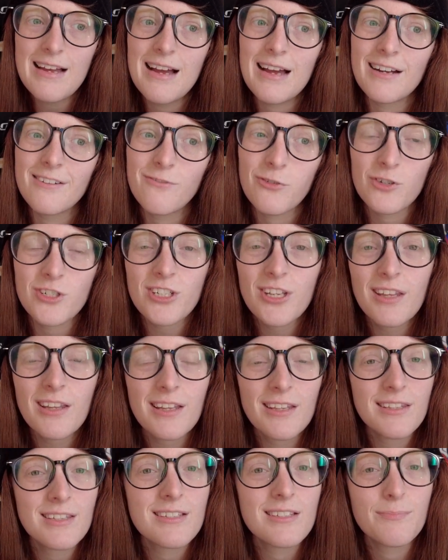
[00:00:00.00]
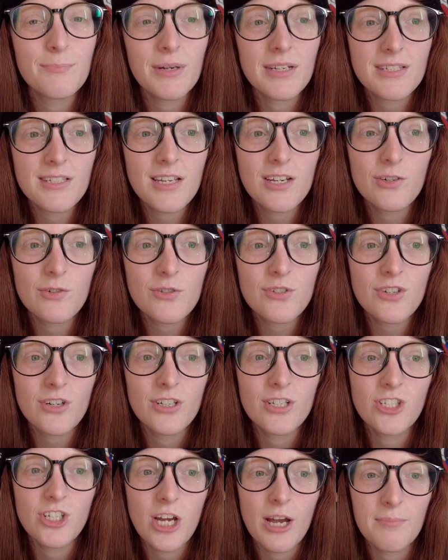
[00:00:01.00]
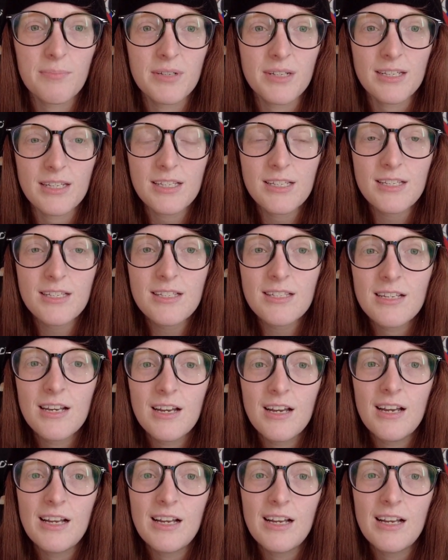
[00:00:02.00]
And unfortunately, a lot of these bus schedules are in Japanese,